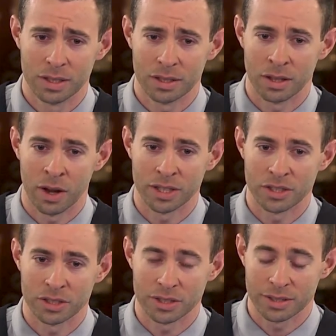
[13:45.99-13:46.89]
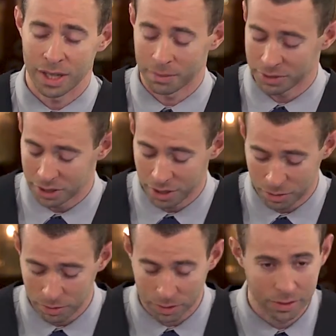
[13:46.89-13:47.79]
You know, I'm
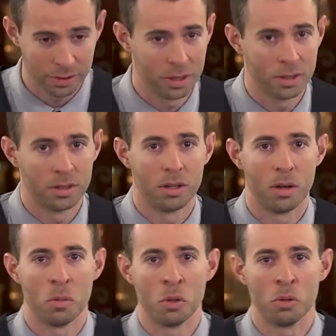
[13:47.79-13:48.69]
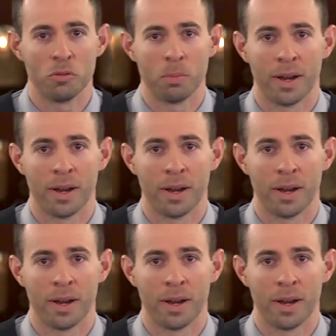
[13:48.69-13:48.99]
so moved